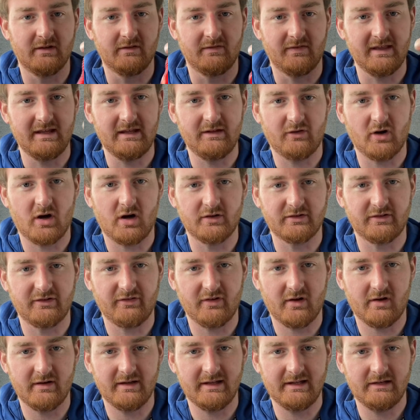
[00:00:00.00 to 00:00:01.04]
These are
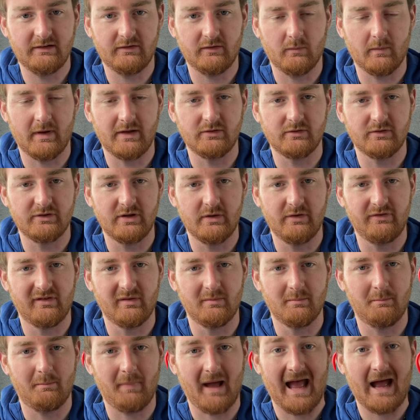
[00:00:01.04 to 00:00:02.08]
designed when you're using
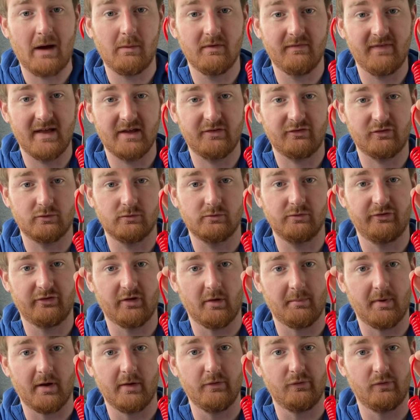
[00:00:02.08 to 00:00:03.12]
power vessels, so
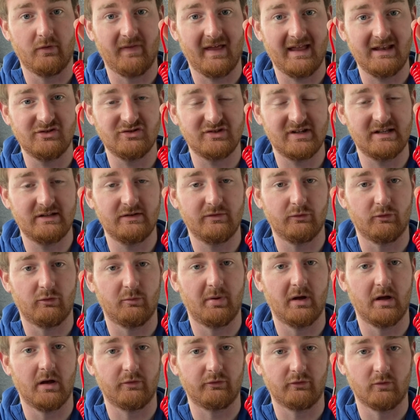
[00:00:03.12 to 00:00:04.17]
boats with engines or
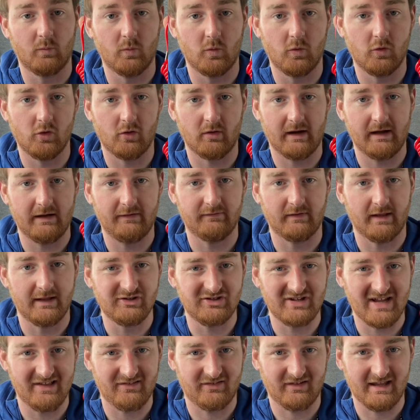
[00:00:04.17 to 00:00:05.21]
personal watercraft like
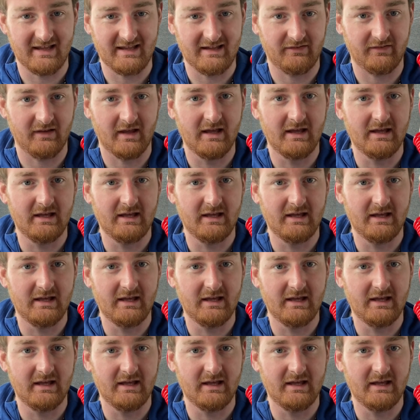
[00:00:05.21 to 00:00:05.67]
jet skis.